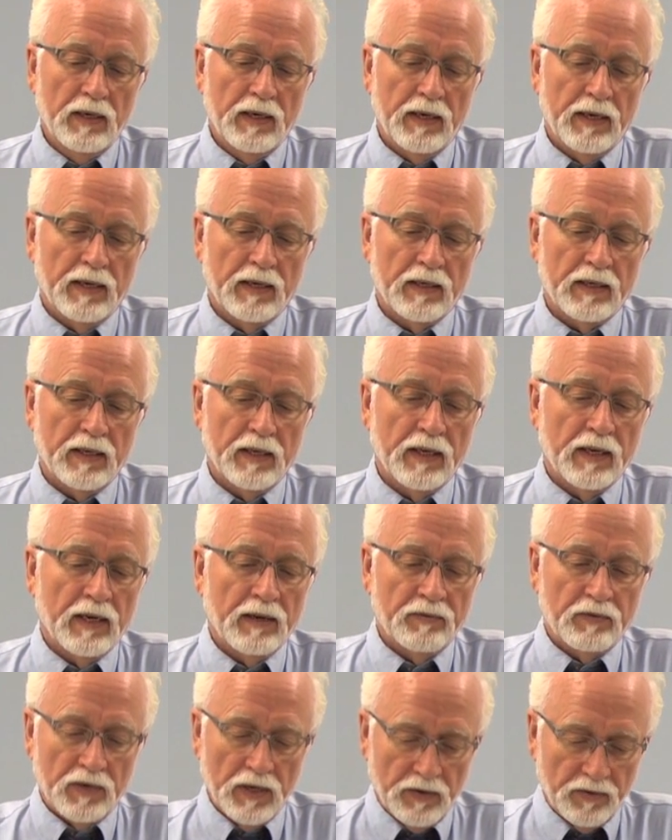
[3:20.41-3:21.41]
and again,
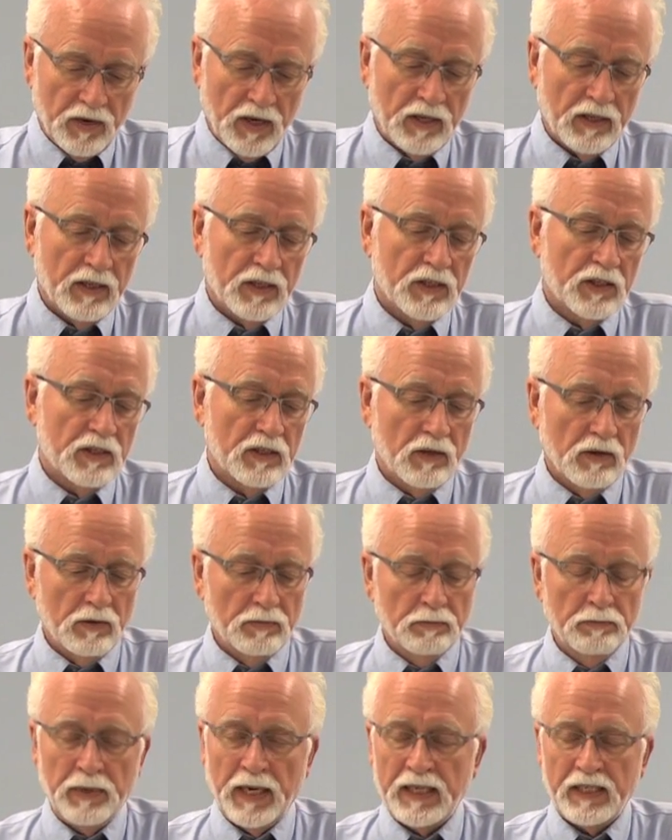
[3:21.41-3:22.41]
I've, I've got this
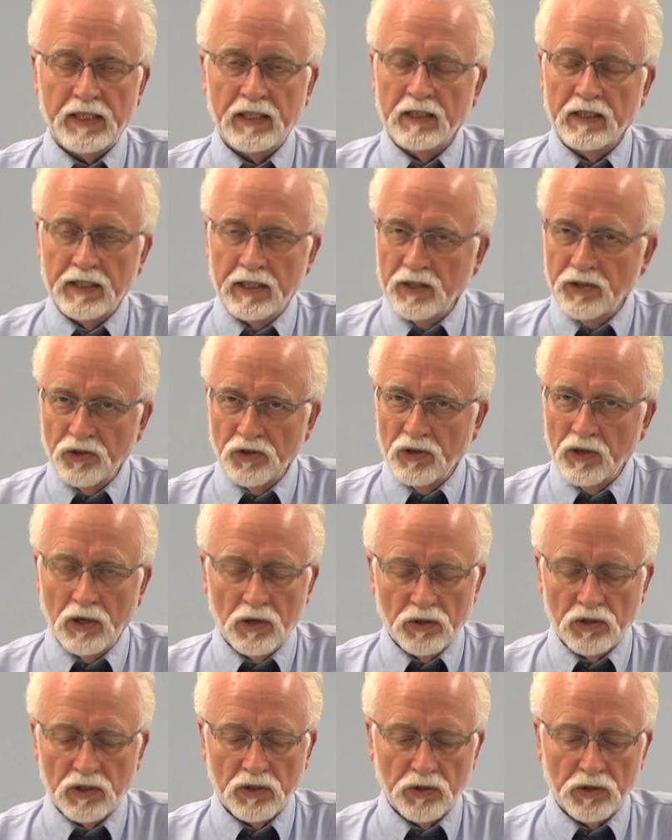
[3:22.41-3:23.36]
basically in your notes,